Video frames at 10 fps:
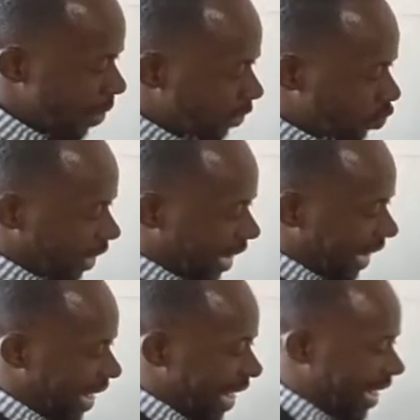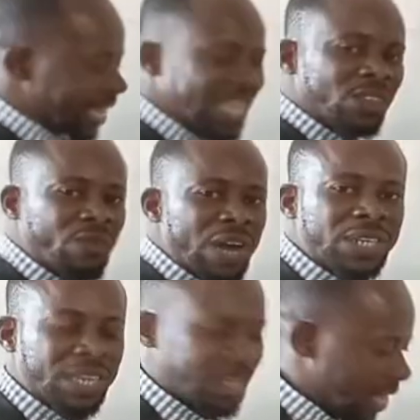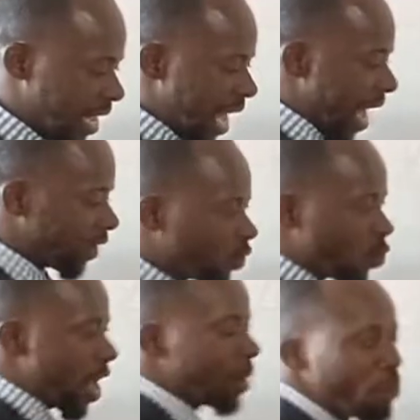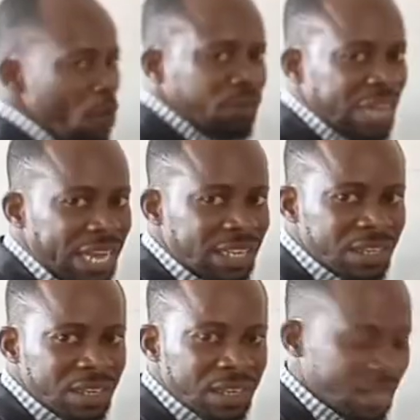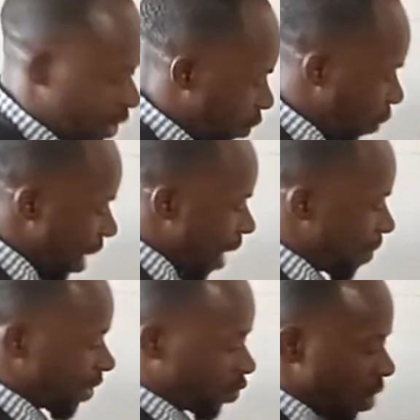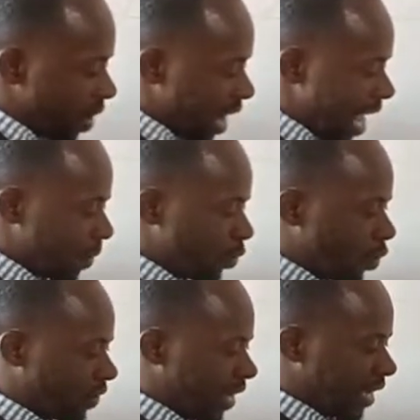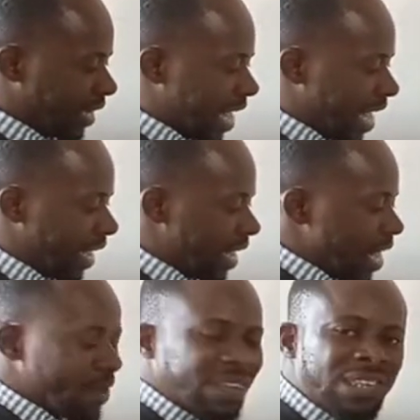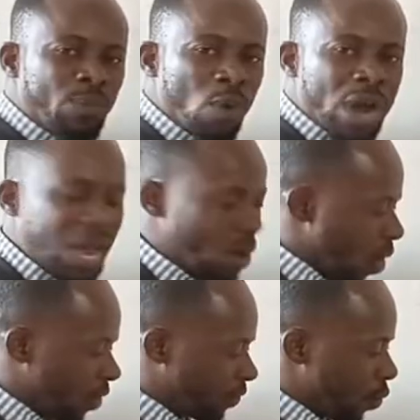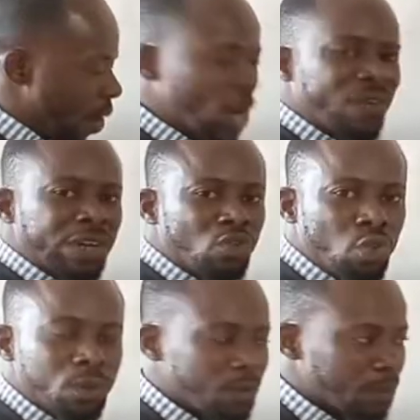I want to clear this fraction, I square both sides. Why am I squaring? I am using the reciprocal of 1 over 2.